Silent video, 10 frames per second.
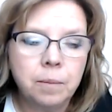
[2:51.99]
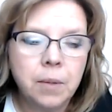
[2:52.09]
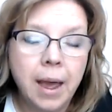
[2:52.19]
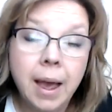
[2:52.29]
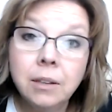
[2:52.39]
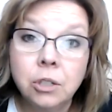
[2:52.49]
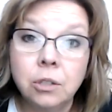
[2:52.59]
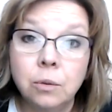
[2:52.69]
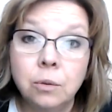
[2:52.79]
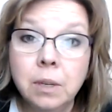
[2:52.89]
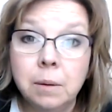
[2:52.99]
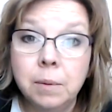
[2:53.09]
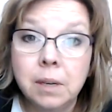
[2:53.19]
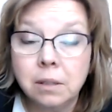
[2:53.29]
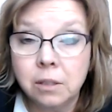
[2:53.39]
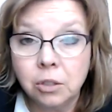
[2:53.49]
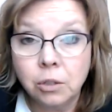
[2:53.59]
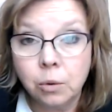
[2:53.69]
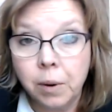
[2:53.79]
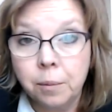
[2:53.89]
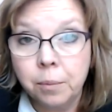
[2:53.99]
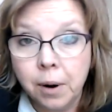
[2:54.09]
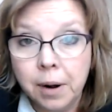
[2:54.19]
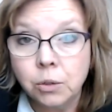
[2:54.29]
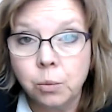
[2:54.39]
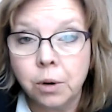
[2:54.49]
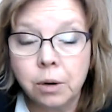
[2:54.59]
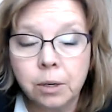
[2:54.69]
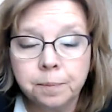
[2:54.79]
had to, really, because this is the way our brains work.